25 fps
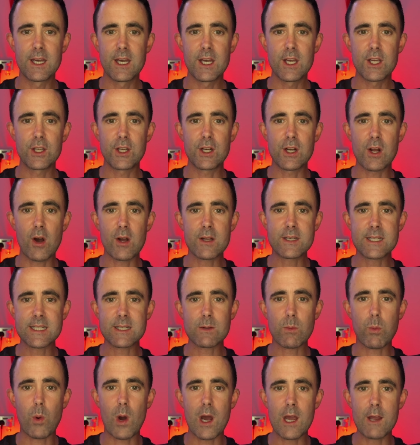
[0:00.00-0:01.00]
United's
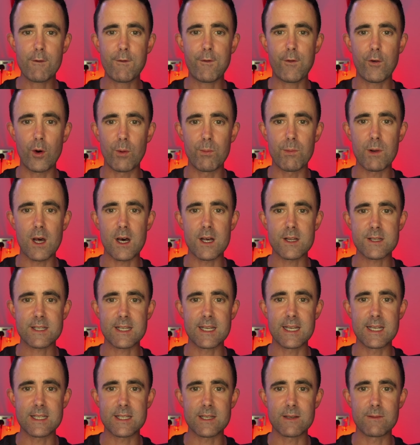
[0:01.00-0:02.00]
away form last
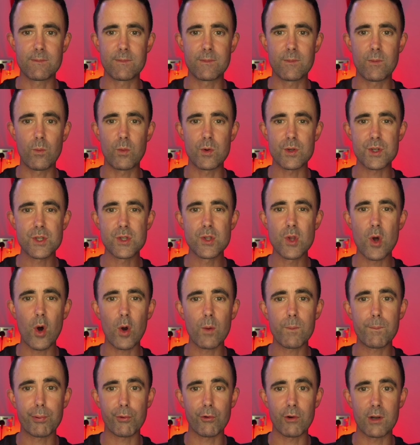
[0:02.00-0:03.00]
season was
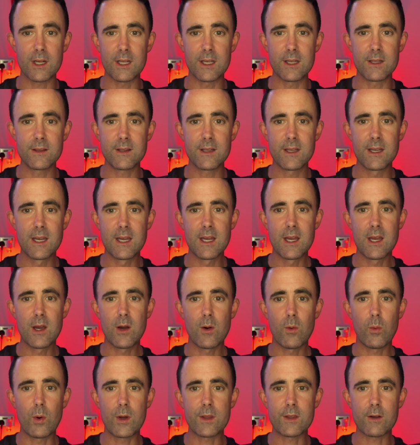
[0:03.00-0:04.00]
not brilliant,
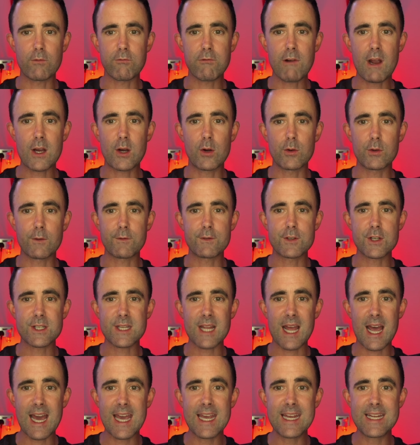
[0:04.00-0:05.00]
with a record of just
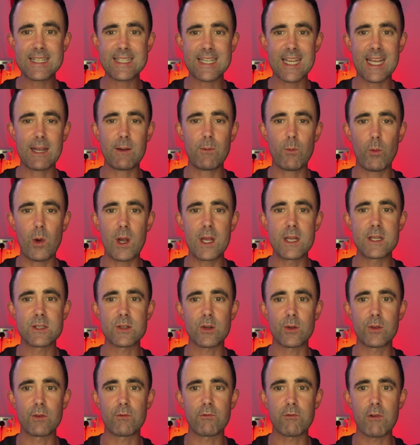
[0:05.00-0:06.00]
18 wins
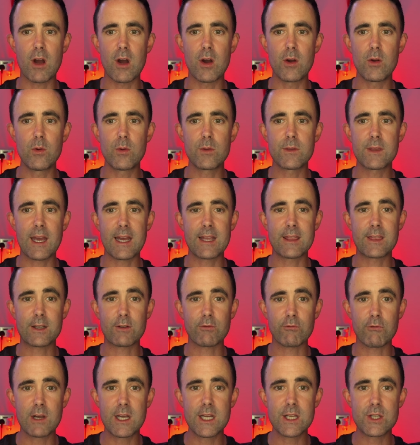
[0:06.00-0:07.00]
on the row. They had
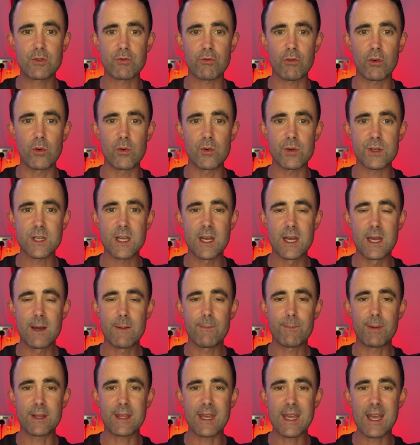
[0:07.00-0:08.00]
3 draws,
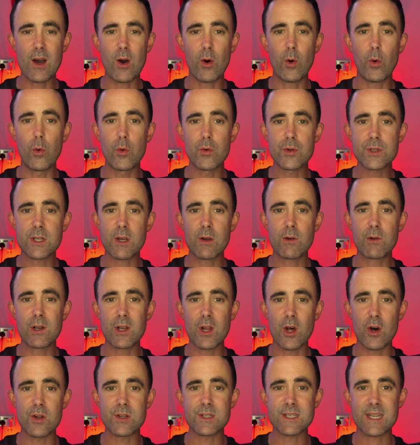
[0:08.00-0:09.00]
but they also
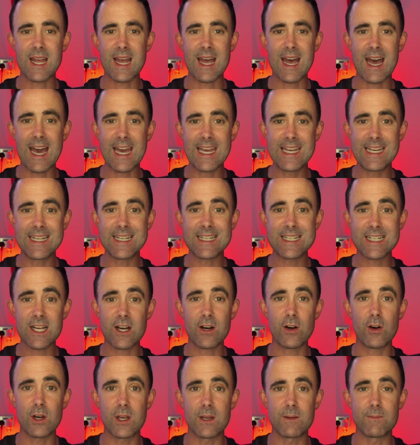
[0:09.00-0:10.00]
lost 8
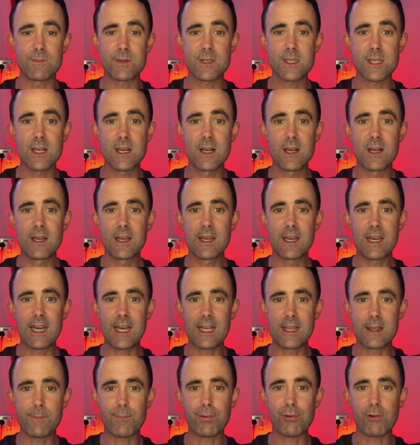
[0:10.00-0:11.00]
times
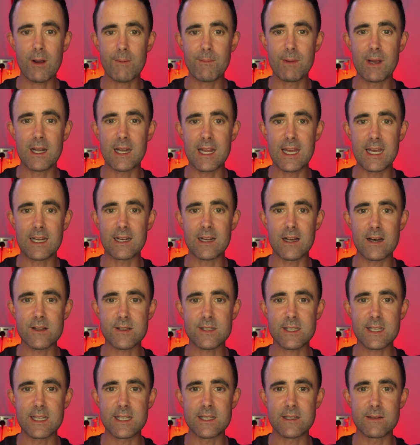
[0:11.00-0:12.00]
in the Premier League last
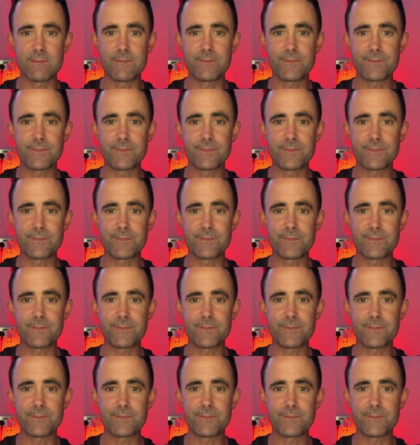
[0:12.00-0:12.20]
season.